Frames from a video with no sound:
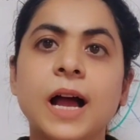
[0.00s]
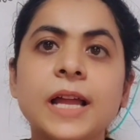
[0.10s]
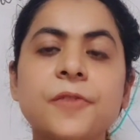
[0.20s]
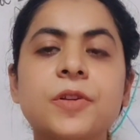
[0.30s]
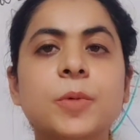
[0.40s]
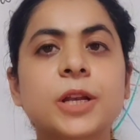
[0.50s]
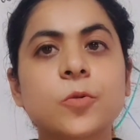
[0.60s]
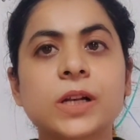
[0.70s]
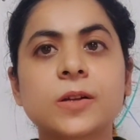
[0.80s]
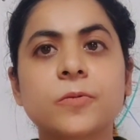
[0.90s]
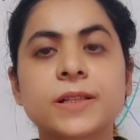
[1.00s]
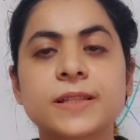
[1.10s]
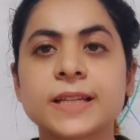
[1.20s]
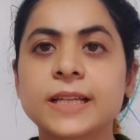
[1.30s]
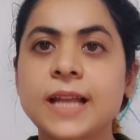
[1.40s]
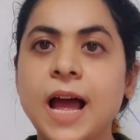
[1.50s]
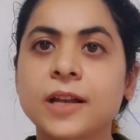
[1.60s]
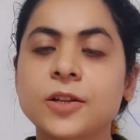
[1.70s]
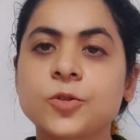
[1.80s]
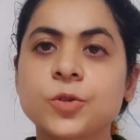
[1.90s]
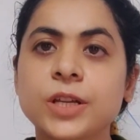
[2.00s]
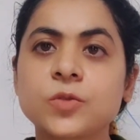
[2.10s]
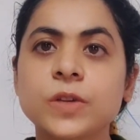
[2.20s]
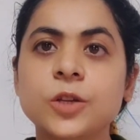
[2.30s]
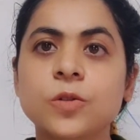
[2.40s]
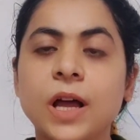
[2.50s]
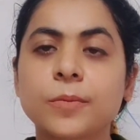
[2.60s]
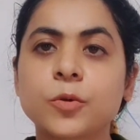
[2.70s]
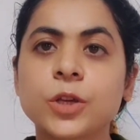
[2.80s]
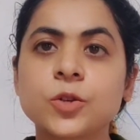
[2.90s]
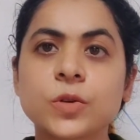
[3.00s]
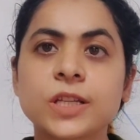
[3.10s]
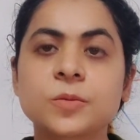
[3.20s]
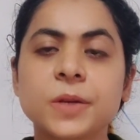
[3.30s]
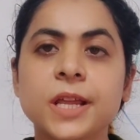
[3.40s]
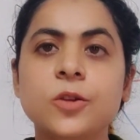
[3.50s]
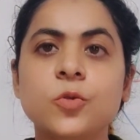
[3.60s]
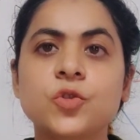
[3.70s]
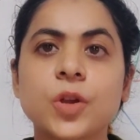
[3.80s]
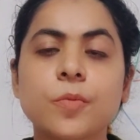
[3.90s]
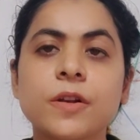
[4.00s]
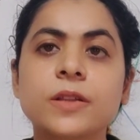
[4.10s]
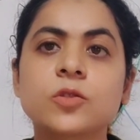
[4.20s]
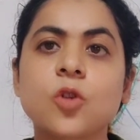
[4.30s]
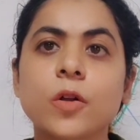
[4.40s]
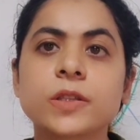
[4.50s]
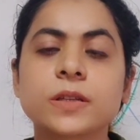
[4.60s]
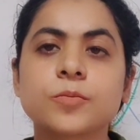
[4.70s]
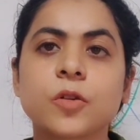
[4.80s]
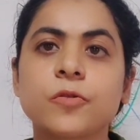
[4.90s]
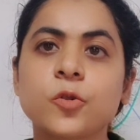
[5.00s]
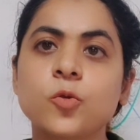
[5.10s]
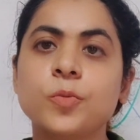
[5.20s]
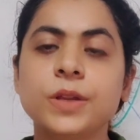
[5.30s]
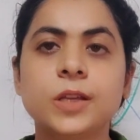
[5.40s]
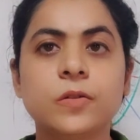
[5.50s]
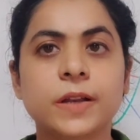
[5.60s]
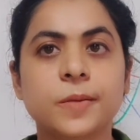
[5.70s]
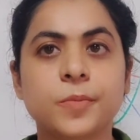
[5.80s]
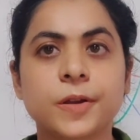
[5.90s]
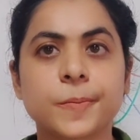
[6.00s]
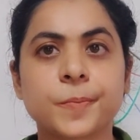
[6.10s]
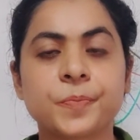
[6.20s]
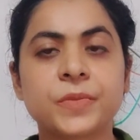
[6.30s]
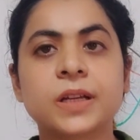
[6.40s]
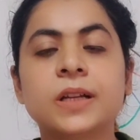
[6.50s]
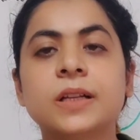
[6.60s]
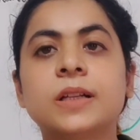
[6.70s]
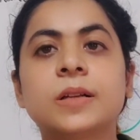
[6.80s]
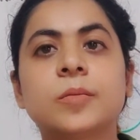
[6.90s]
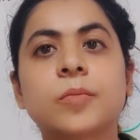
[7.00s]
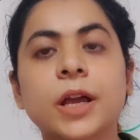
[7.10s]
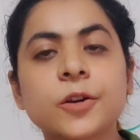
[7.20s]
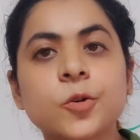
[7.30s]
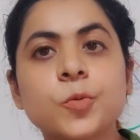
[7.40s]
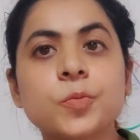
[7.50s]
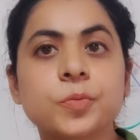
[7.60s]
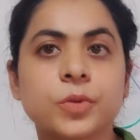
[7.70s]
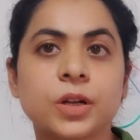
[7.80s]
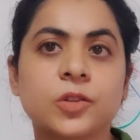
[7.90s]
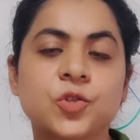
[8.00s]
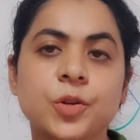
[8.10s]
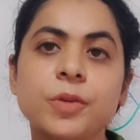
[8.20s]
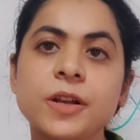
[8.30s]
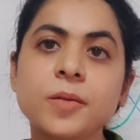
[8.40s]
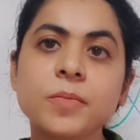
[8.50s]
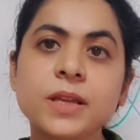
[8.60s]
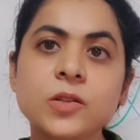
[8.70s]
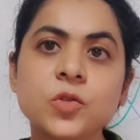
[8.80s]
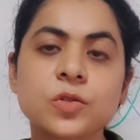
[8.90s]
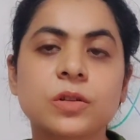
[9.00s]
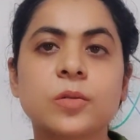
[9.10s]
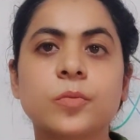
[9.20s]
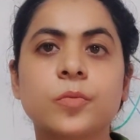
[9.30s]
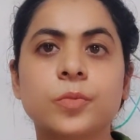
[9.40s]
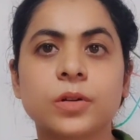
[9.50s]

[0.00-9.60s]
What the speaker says: Hi everybody, welcome once again, and in today's video I am going to explain you Chamberlin's concept of group equilibrium. By group, Chamberlin means